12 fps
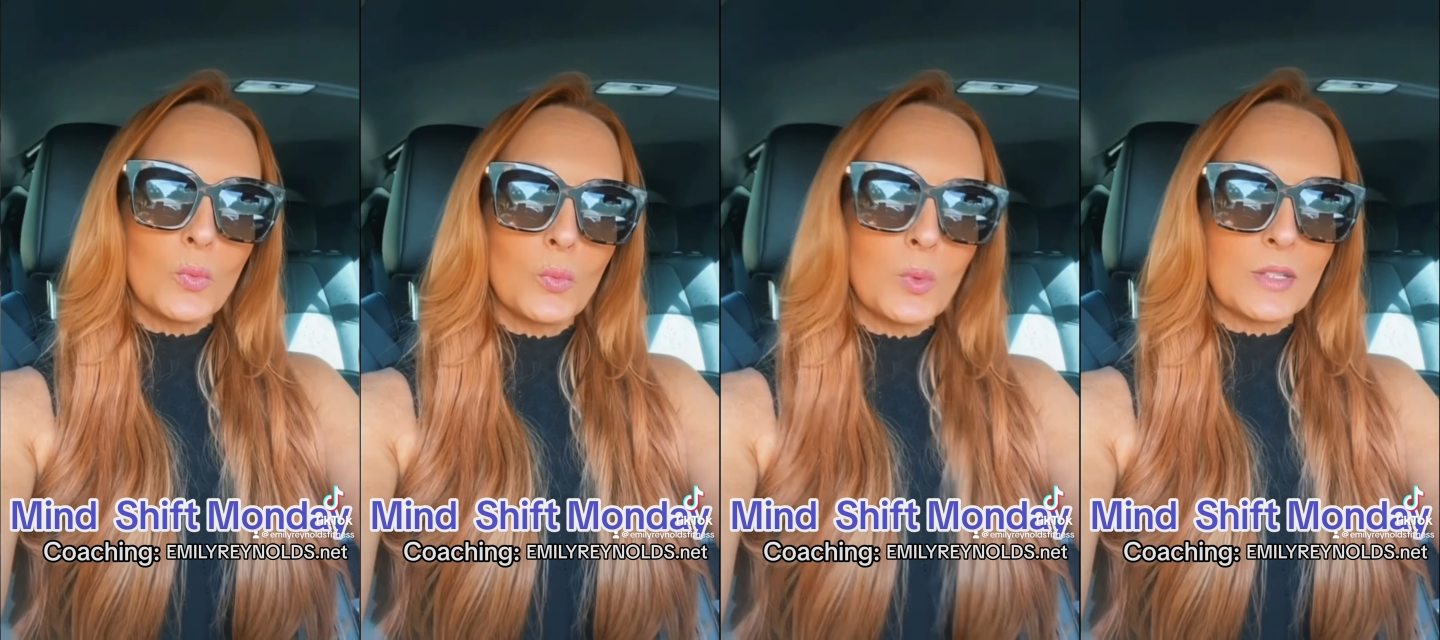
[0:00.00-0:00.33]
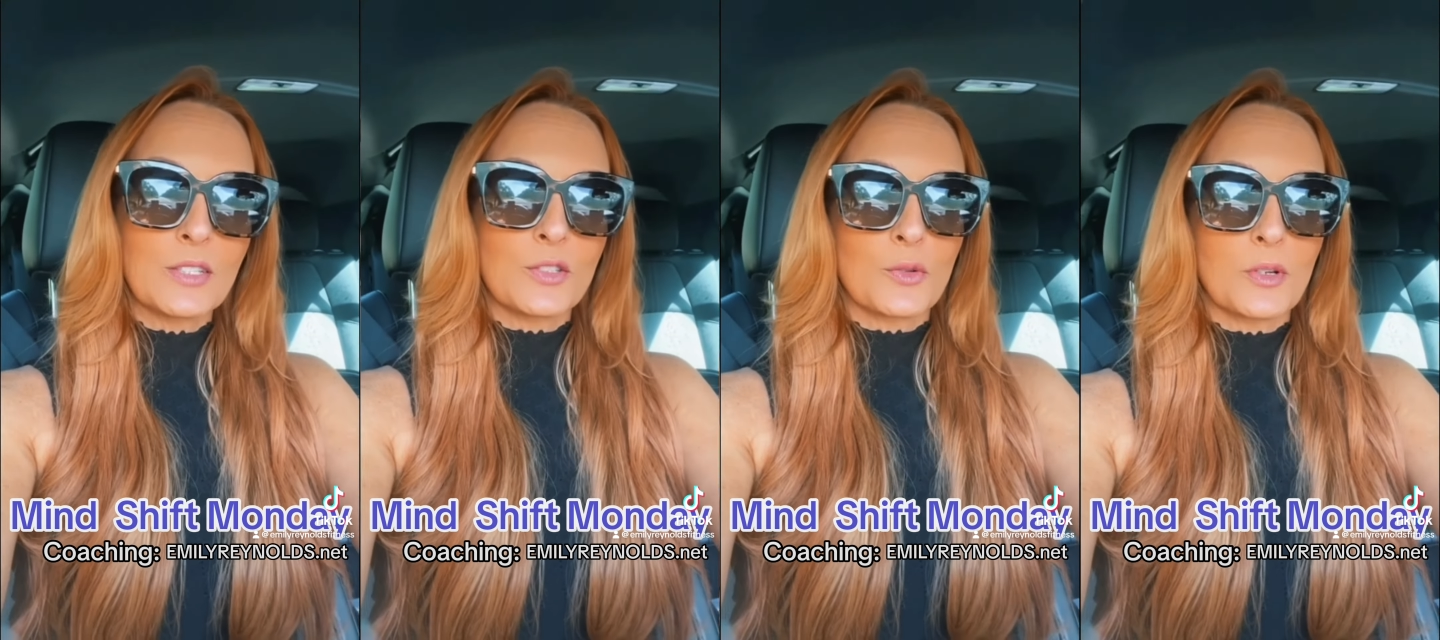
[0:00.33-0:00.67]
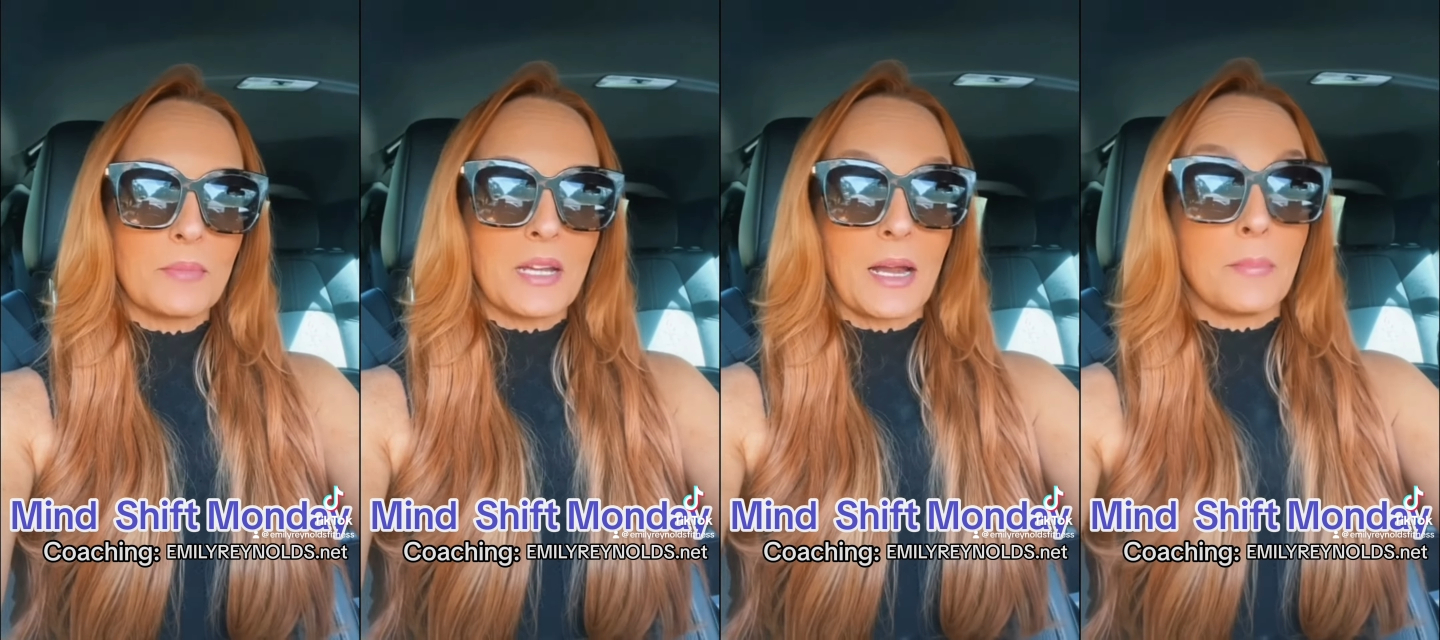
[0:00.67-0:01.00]
what the story
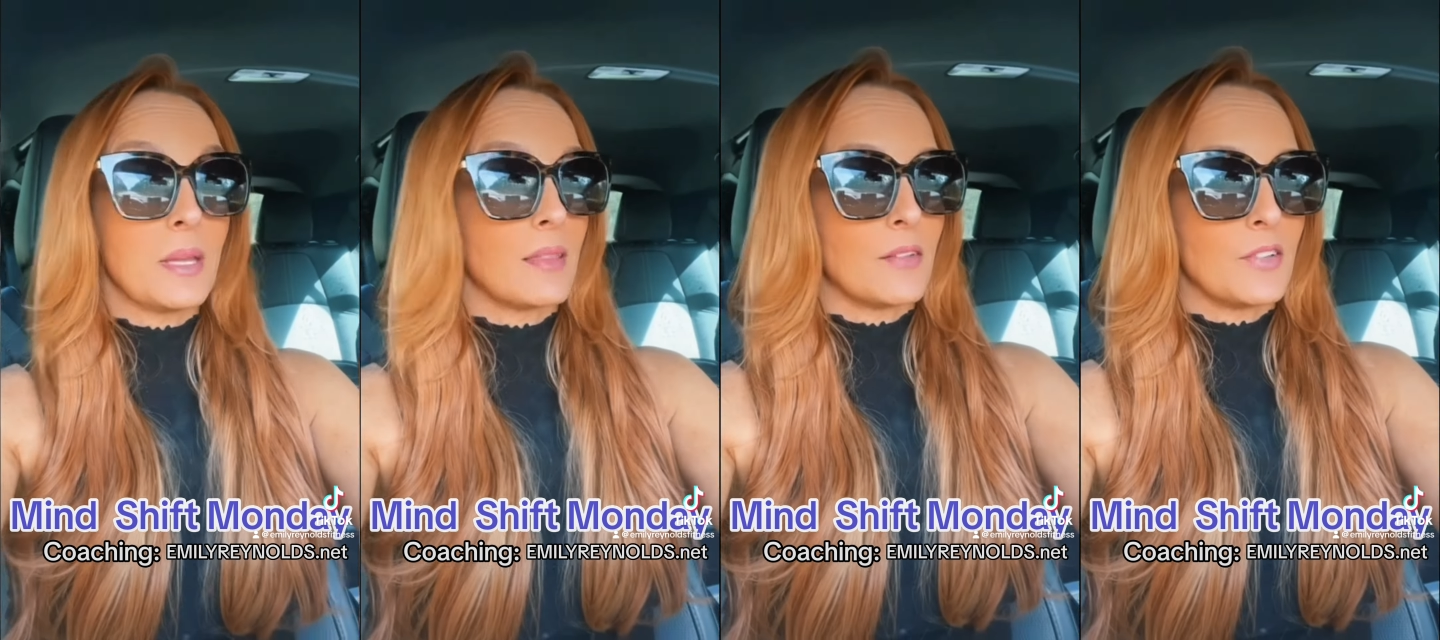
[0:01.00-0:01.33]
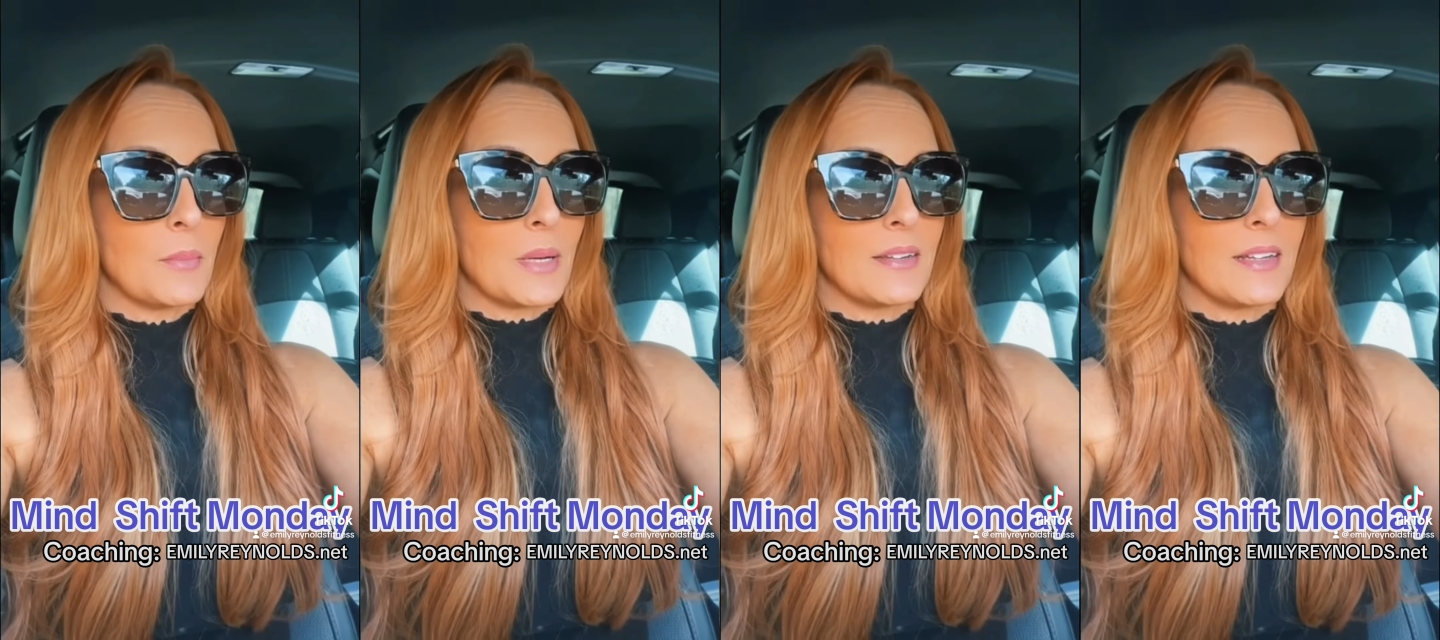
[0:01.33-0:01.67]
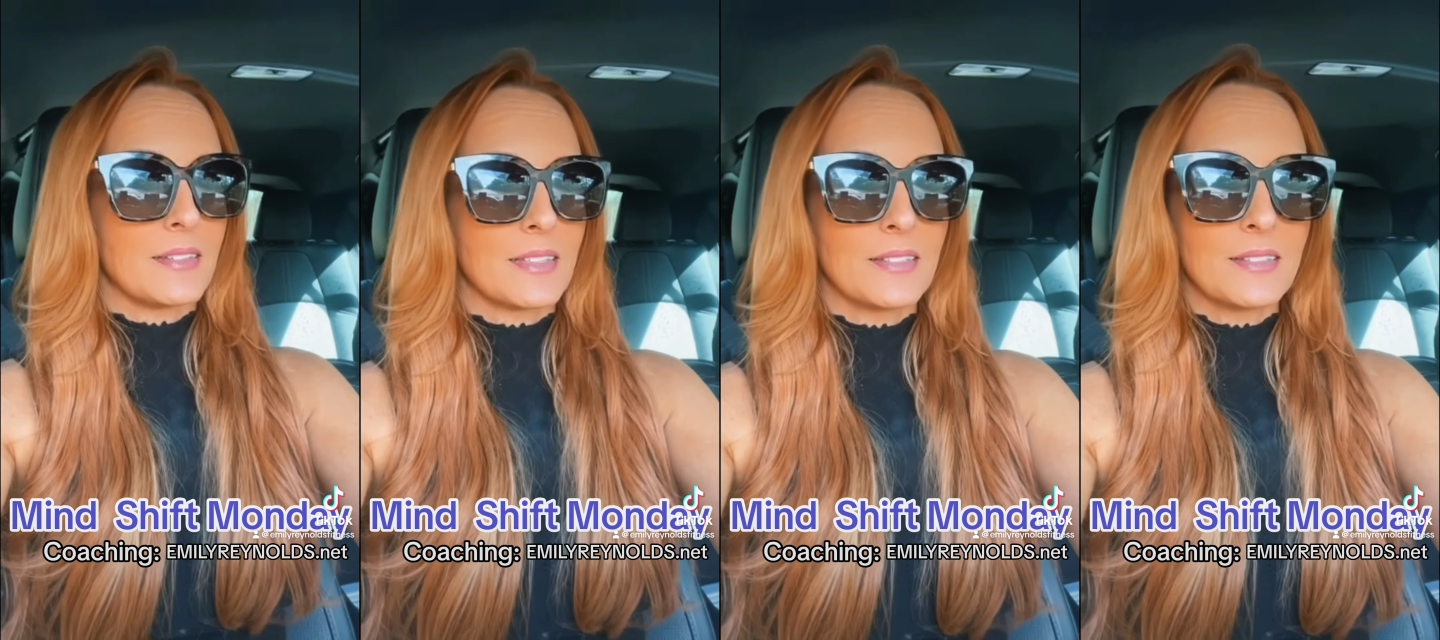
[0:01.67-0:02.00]
behind me loving
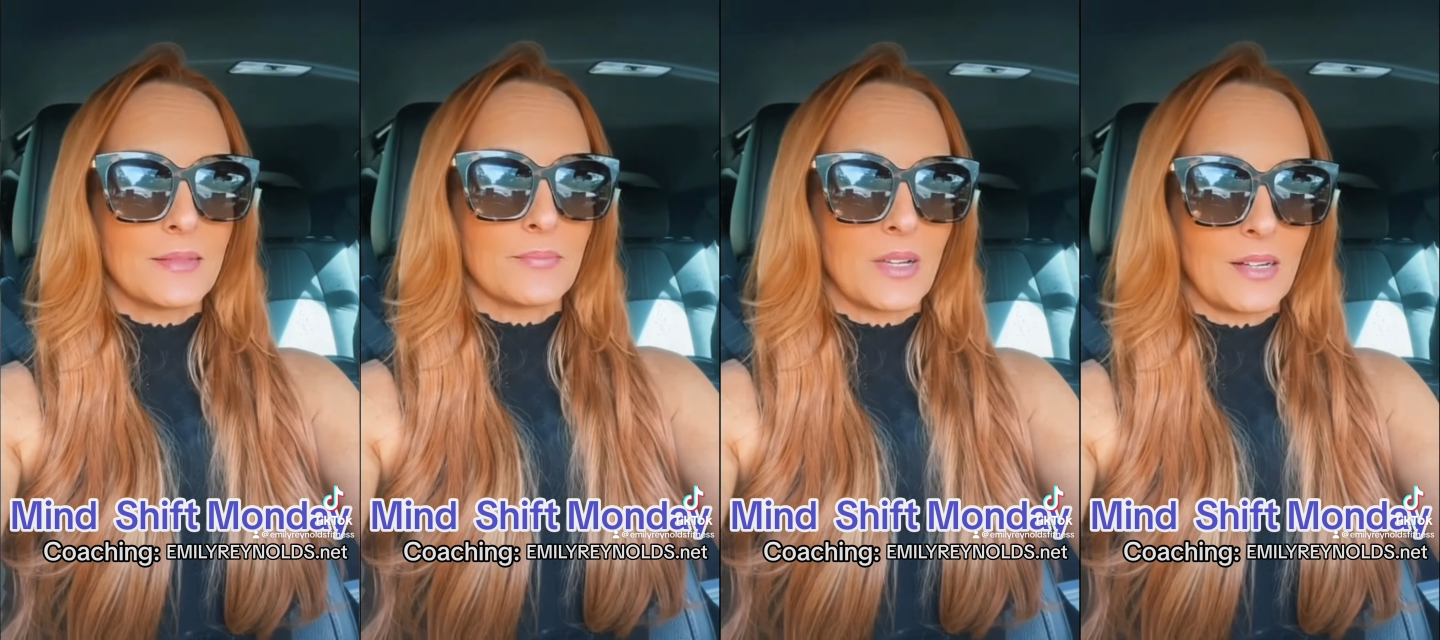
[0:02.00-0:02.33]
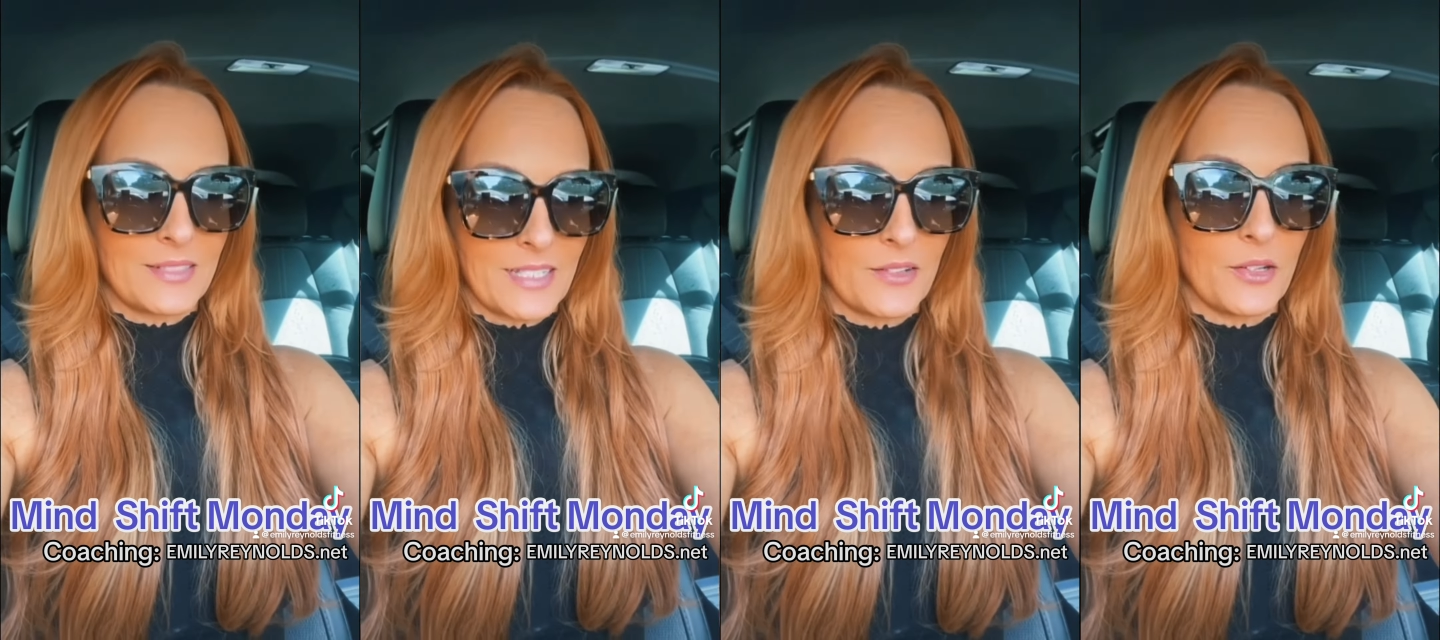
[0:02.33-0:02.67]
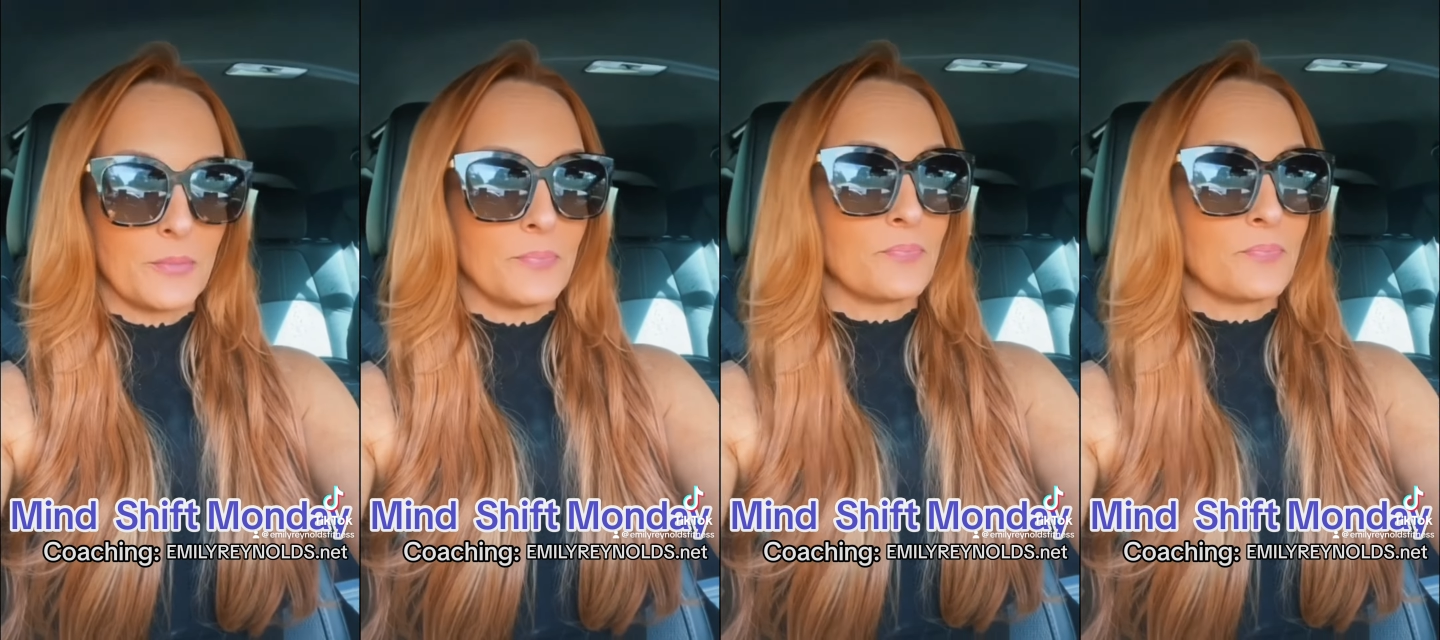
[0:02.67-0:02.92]
Mondays is? I'll tell you.